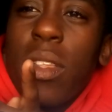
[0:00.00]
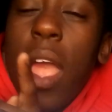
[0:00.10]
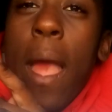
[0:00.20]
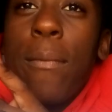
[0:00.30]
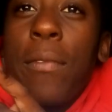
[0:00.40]

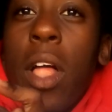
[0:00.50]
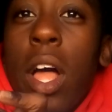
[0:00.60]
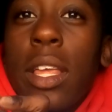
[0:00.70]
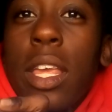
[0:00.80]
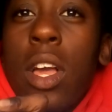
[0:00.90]
am
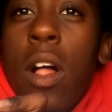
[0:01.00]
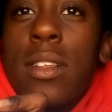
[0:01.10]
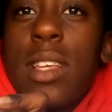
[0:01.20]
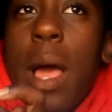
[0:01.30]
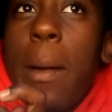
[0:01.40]
vlogging all
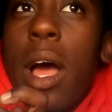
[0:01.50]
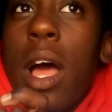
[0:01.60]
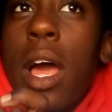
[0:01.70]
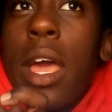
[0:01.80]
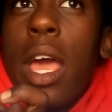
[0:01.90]
the time.
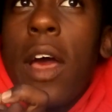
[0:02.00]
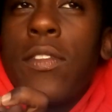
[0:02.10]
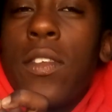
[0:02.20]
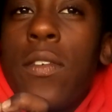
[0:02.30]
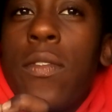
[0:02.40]
I
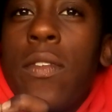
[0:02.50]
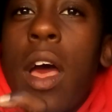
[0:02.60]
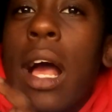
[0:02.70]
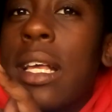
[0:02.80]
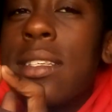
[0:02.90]

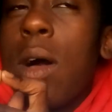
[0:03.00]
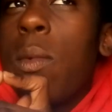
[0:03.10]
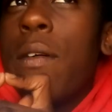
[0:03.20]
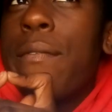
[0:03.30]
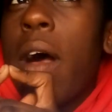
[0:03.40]

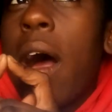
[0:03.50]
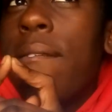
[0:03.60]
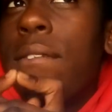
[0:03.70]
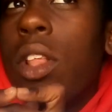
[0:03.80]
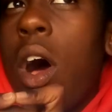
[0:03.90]

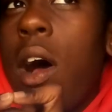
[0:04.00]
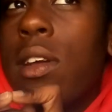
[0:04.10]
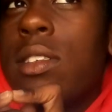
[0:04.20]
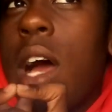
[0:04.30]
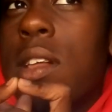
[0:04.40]

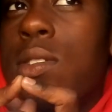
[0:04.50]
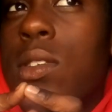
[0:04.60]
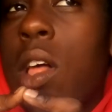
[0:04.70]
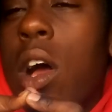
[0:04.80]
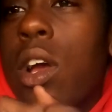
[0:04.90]
vlogged not too
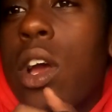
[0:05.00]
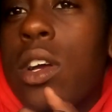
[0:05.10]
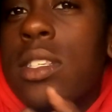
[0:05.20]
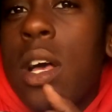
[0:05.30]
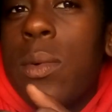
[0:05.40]
long ago
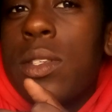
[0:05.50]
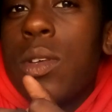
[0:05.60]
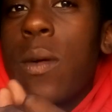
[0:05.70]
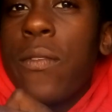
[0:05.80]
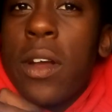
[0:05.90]
because I went
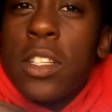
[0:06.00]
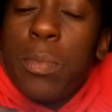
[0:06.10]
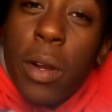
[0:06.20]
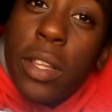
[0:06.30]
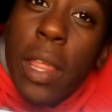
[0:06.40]
to a friend's
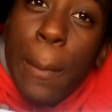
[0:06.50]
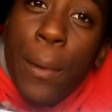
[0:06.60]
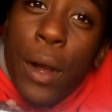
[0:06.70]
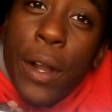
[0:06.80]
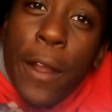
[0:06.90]
birthday
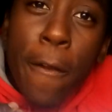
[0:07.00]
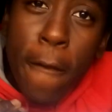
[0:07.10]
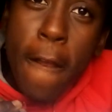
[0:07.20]
party.